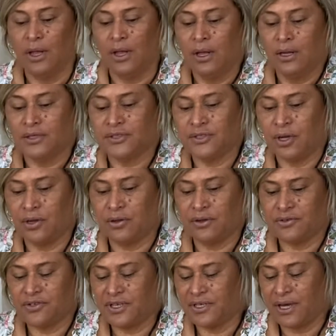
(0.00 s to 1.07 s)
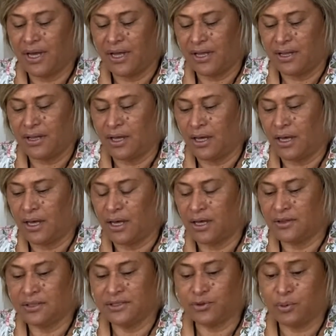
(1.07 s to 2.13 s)
So today,
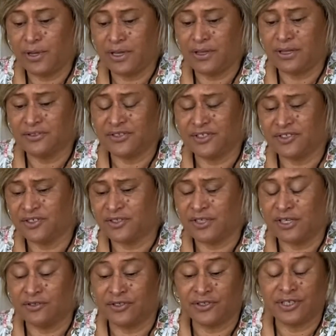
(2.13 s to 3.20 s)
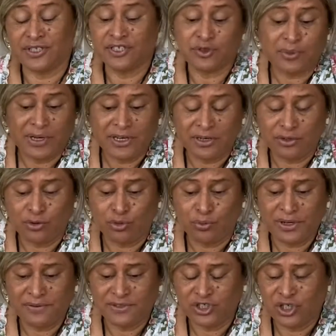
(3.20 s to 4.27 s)
this week, there's been a little
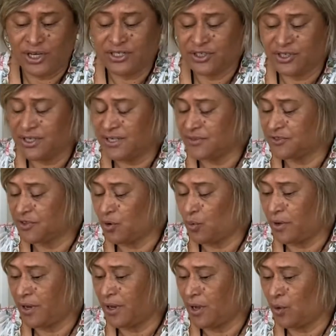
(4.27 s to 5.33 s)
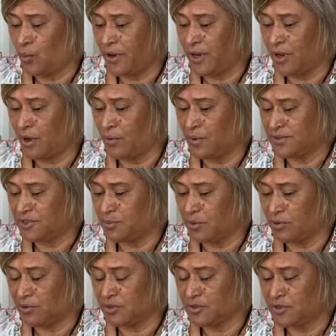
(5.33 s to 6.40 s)
bit of a change in here. So where are we going,
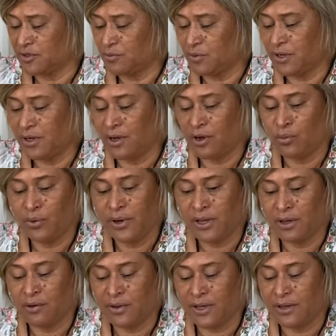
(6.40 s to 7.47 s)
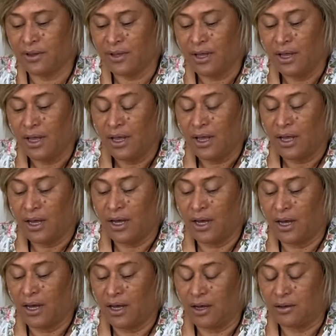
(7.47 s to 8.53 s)
Spirit? Where are we going?
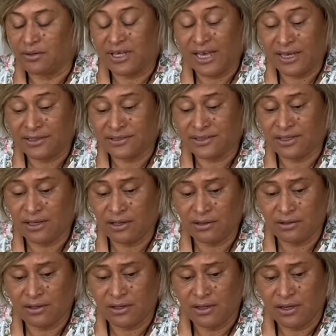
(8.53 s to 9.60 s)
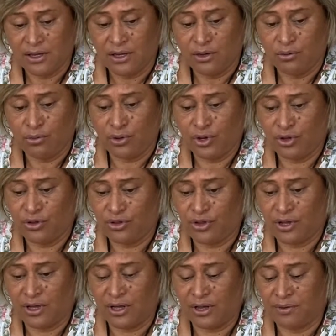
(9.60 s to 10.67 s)
Cancer with
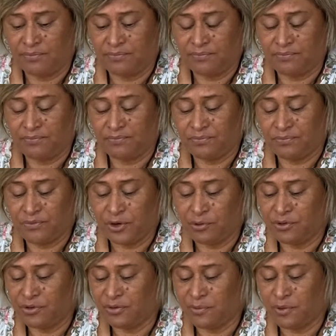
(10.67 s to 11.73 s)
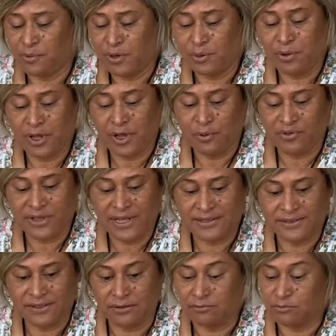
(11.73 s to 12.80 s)
where are we going with
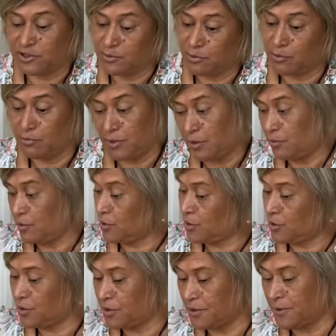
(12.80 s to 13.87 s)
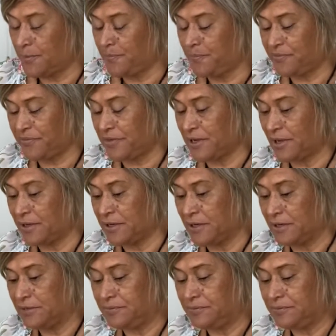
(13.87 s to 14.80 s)
Cancer? Spirit. Oh, no. Okay.